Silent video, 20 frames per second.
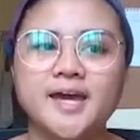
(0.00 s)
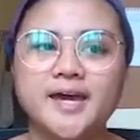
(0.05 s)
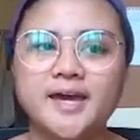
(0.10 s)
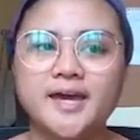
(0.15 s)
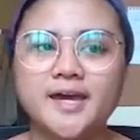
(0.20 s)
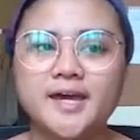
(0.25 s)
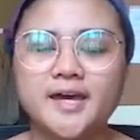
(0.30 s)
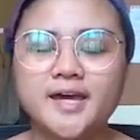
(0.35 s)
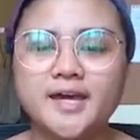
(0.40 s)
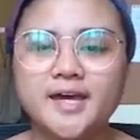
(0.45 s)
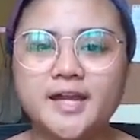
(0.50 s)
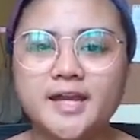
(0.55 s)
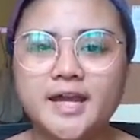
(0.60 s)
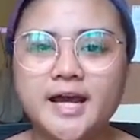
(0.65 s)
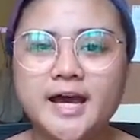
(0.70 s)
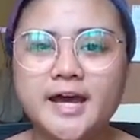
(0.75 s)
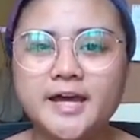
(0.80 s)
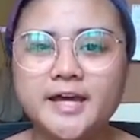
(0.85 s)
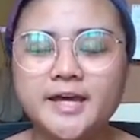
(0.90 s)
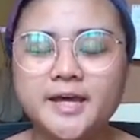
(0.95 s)
and
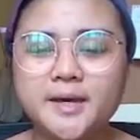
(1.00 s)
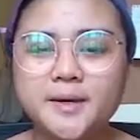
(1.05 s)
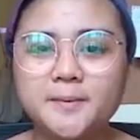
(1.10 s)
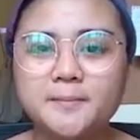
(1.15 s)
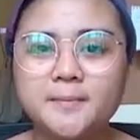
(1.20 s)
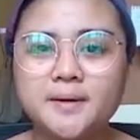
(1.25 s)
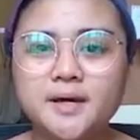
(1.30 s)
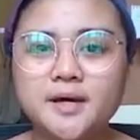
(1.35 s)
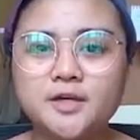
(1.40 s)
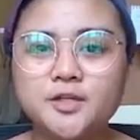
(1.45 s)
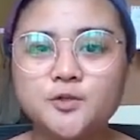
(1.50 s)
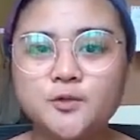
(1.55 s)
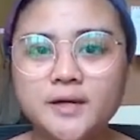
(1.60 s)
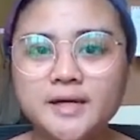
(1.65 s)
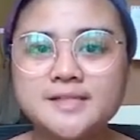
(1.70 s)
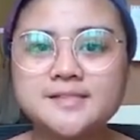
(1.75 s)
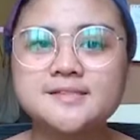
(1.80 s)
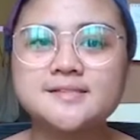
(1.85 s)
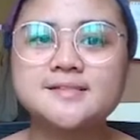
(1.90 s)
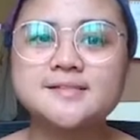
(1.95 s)
I am a
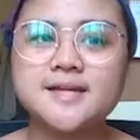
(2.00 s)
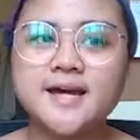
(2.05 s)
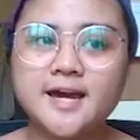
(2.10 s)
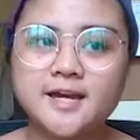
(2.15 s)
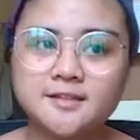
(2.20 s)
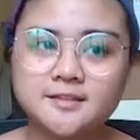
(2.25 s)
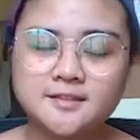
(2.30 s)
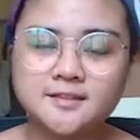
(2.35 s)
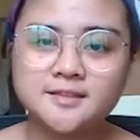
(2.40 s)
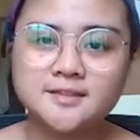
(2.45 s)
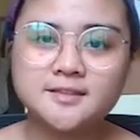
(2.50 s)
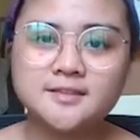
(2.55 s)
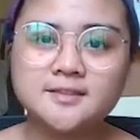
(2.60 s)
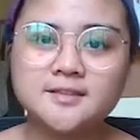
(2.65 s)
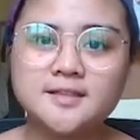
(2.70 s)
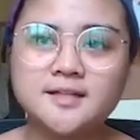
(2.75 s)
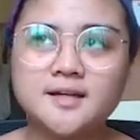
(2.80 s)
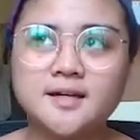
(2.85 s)
UX designer,